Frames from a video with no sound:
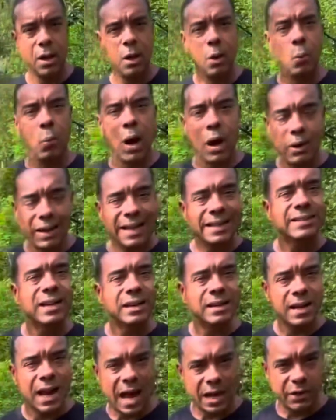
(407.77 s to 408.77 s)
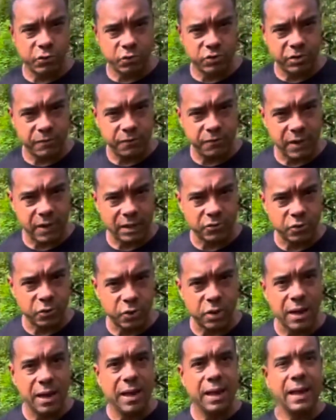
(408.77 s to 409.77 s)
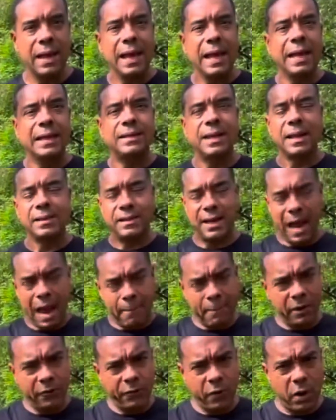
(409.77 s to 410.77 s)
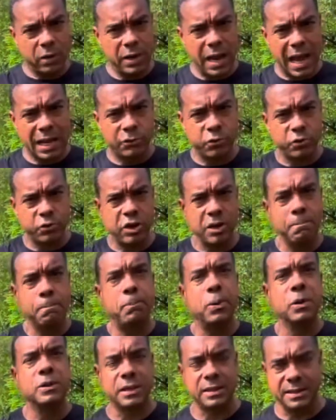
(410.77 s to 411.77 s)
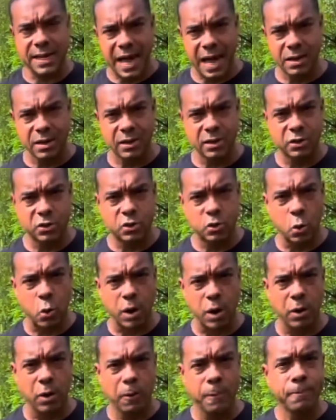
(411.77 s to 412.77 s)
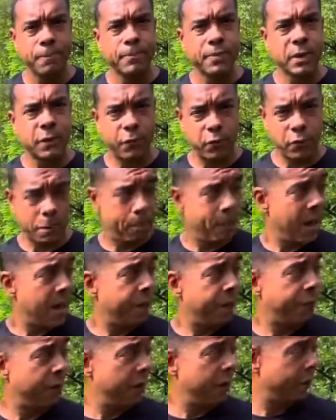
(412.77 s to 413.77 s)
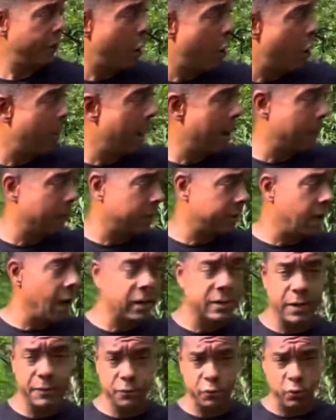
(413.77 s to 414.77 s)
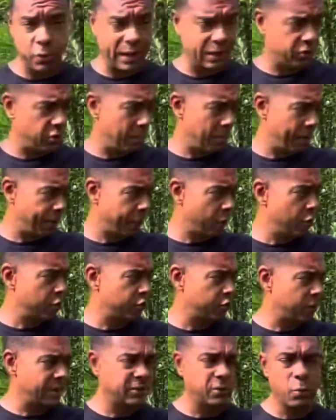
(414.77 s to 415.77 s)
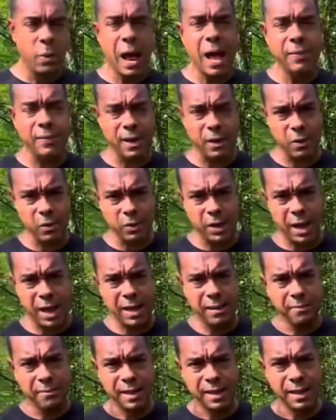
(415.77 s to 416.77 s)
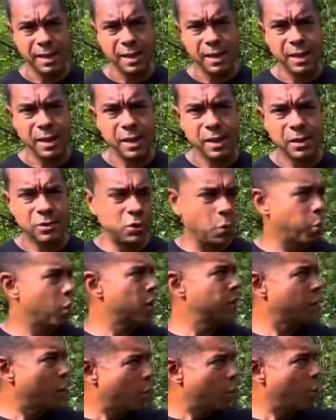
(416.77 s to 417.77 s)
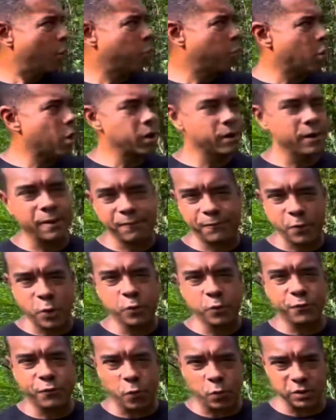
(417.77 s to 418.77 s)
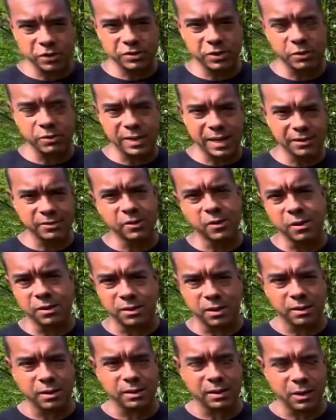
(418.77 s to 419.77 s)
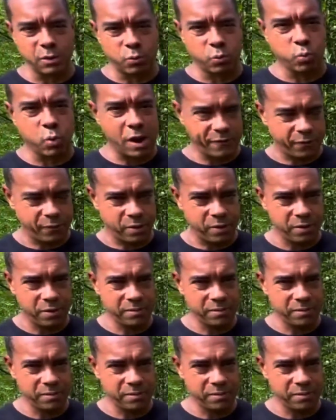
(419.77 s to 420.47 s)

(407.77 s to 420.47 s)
Well, it's a nitrogen fixer. It takes the atmospheric nitrogen, puts it down in the soil for the benefit of all my productive trees or my fruit trees around there, okay? So we're in a food forest, so things are going to look a little rougher.